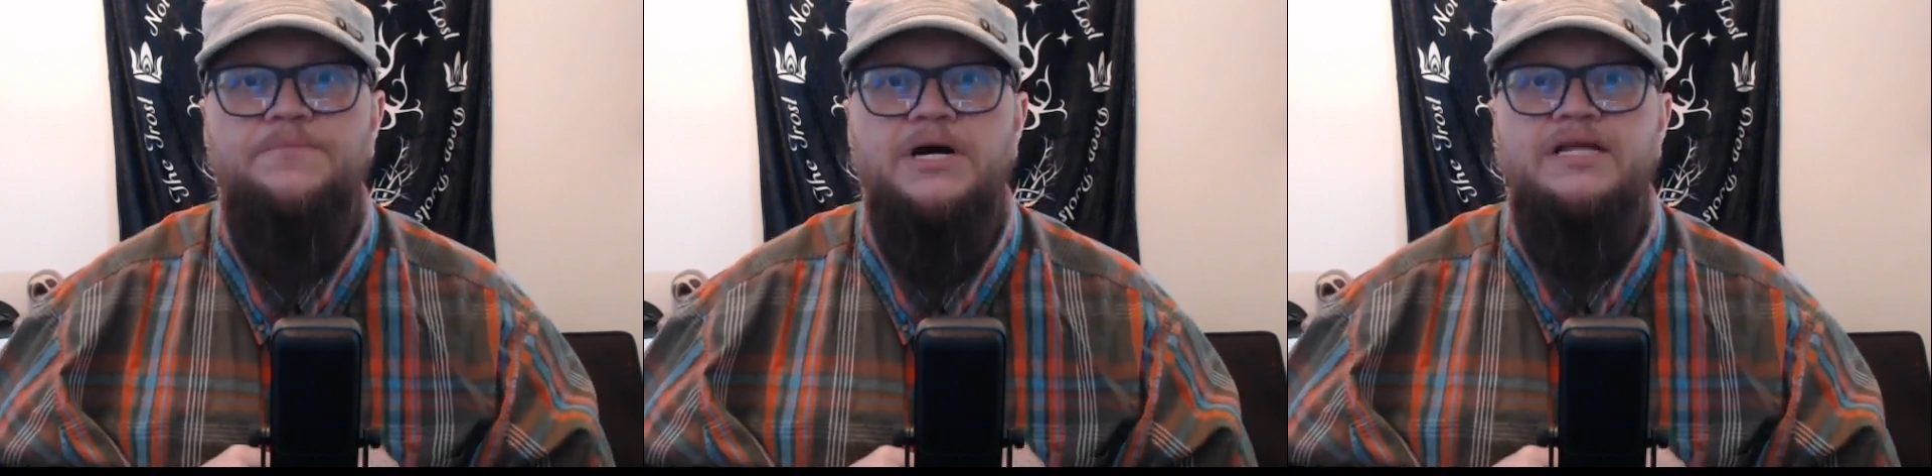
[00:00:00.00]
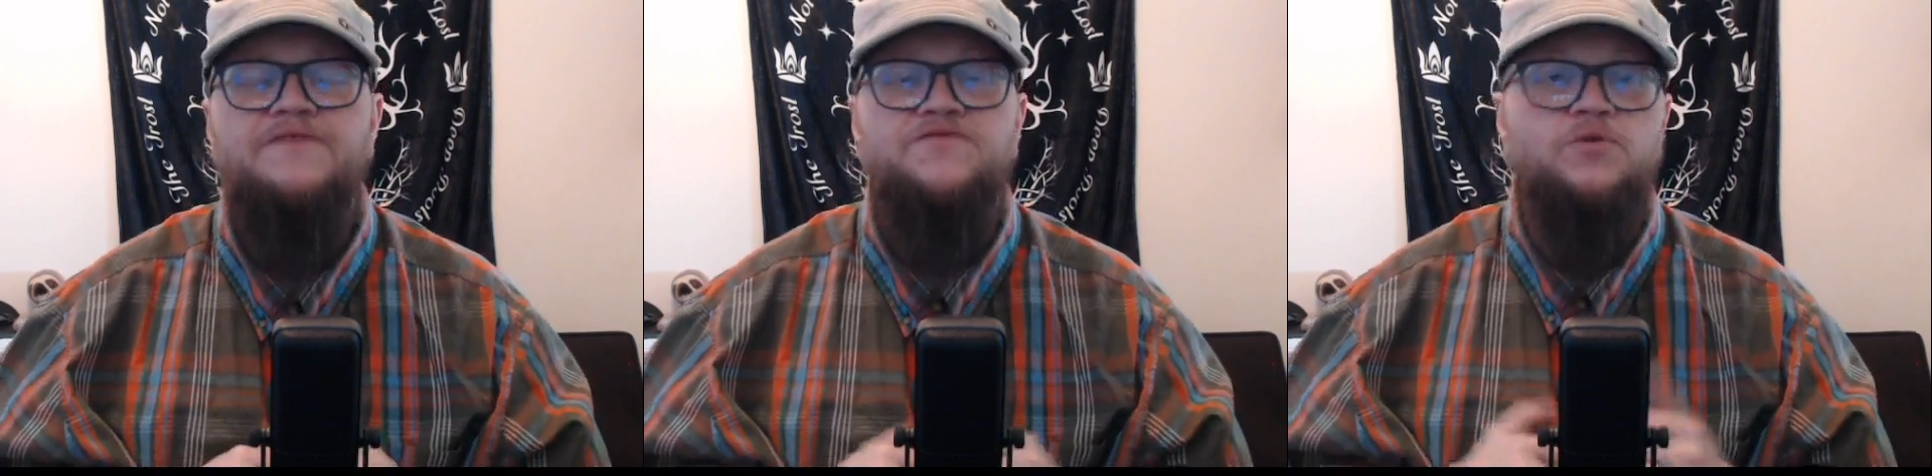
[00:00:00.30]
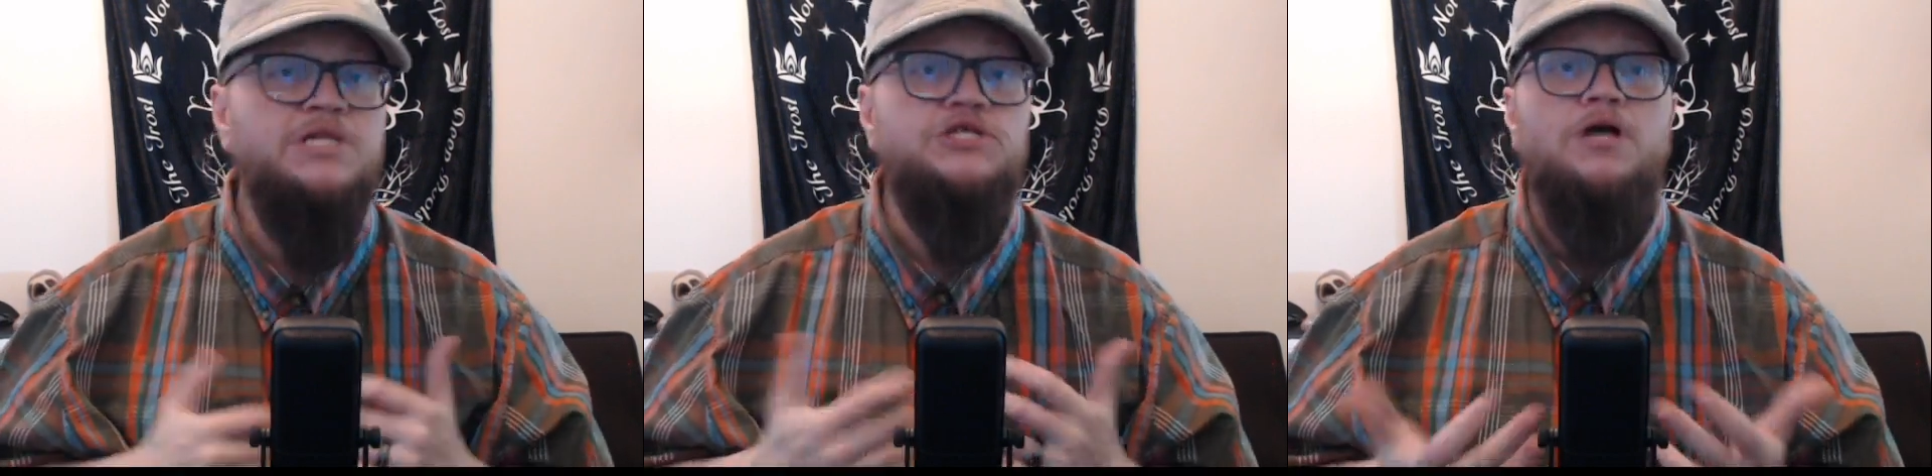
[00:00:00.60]
But if you
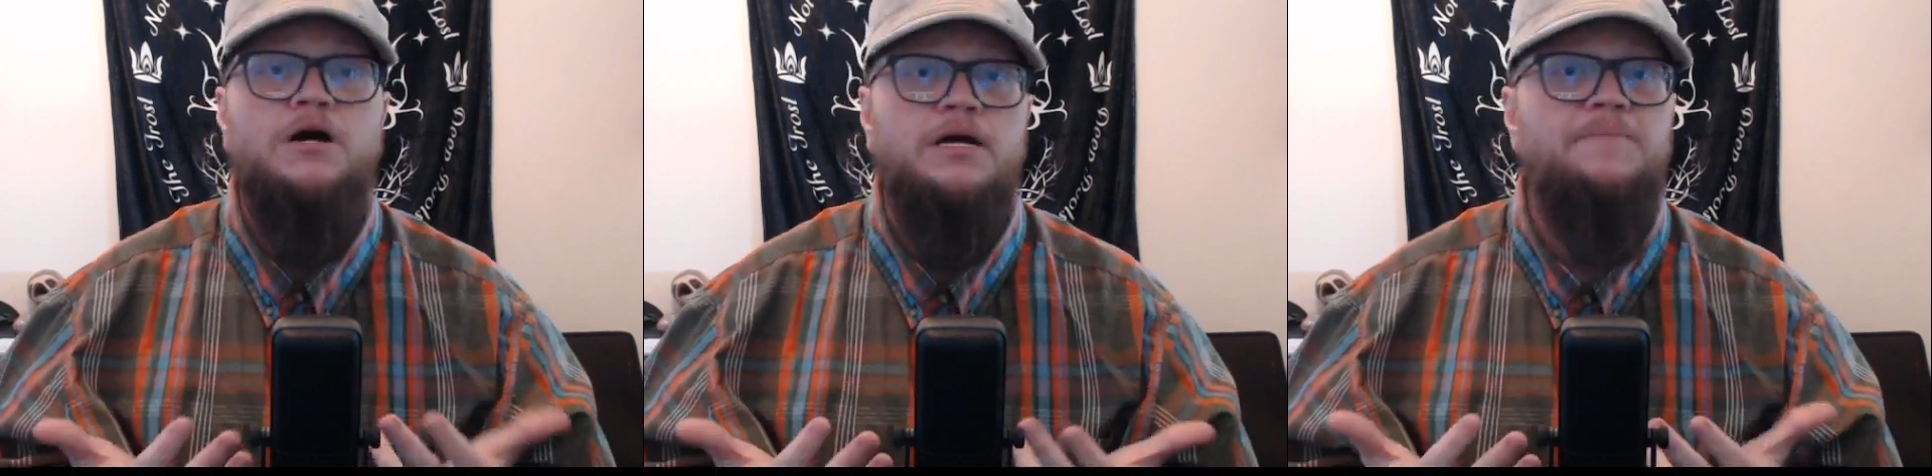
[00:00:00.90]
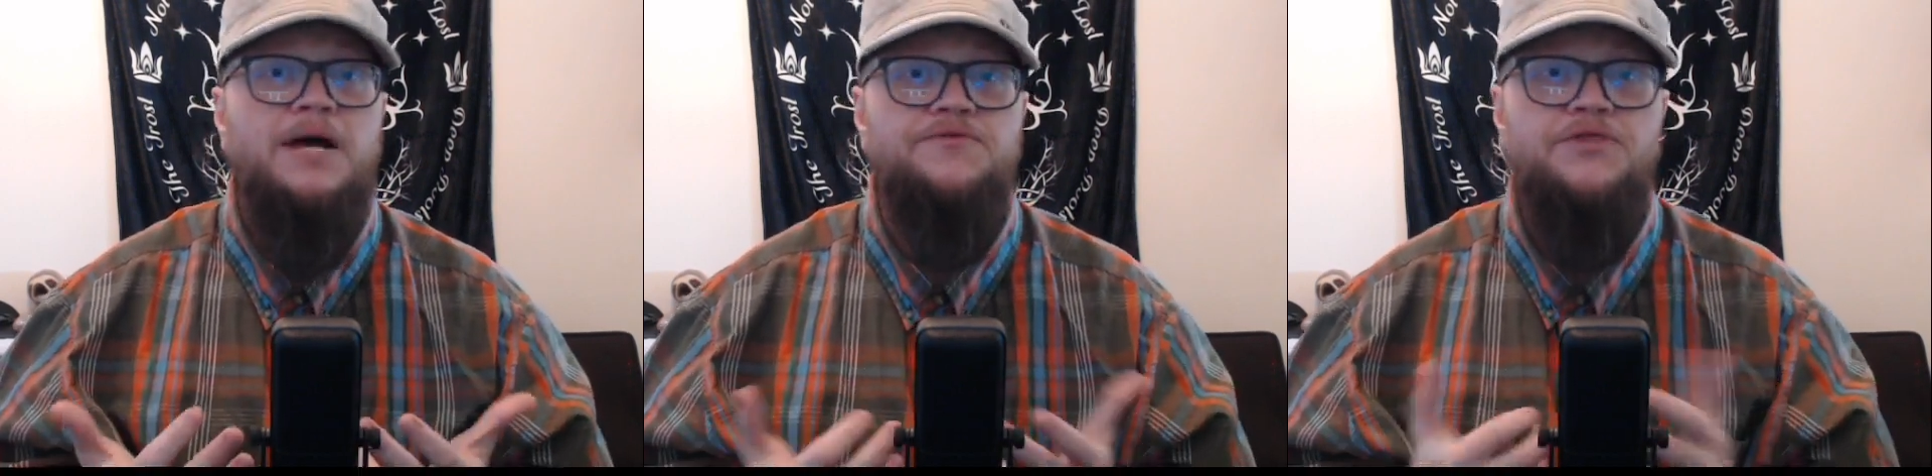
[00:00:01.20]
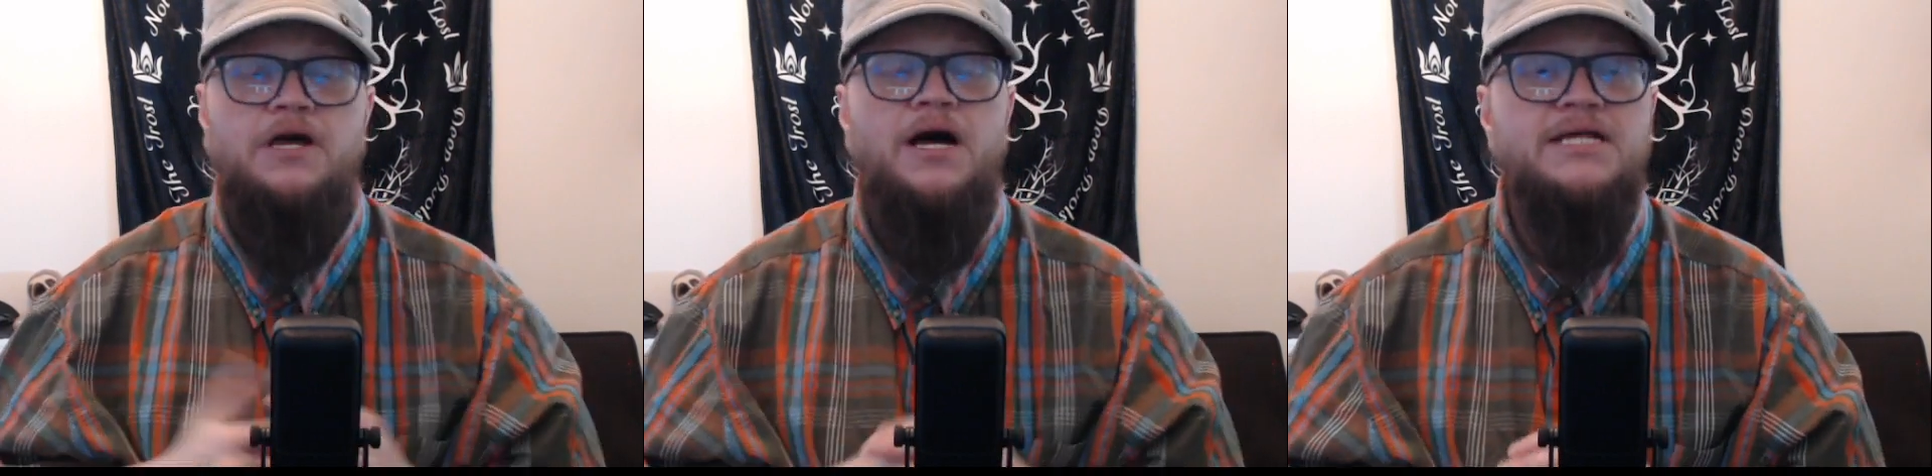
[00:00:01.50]
want to talk about
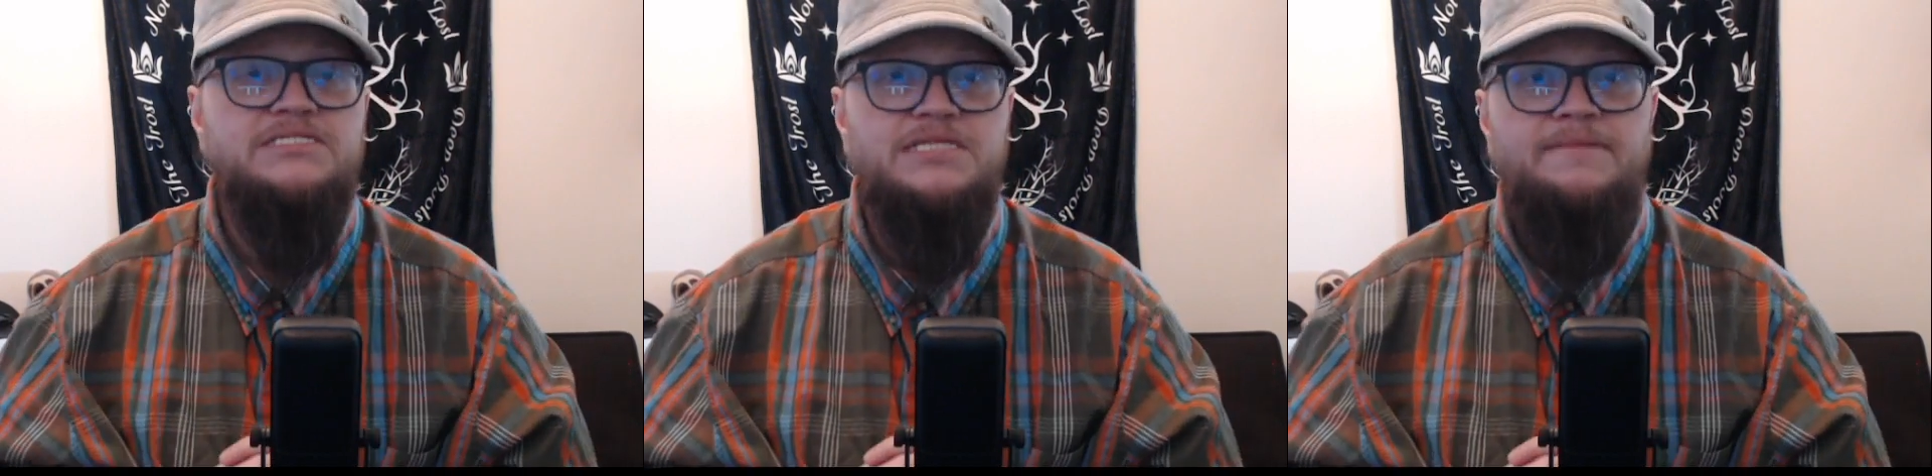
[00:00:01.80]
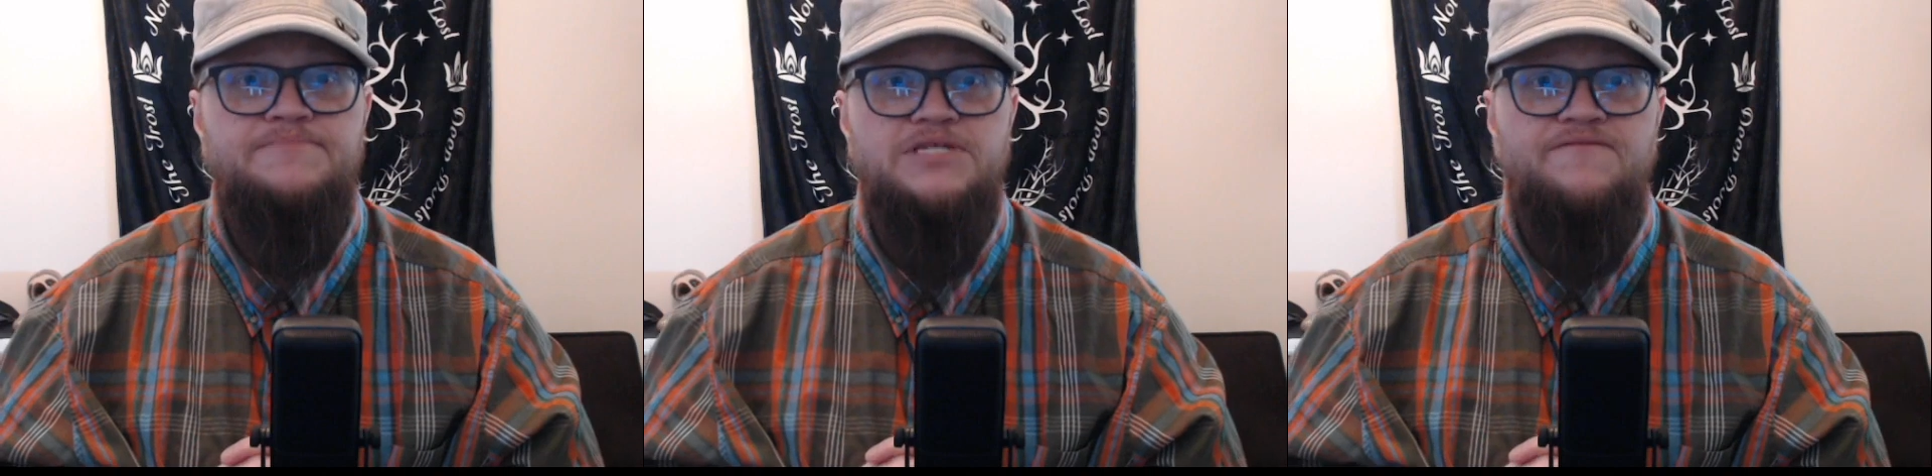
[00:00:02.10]
the concept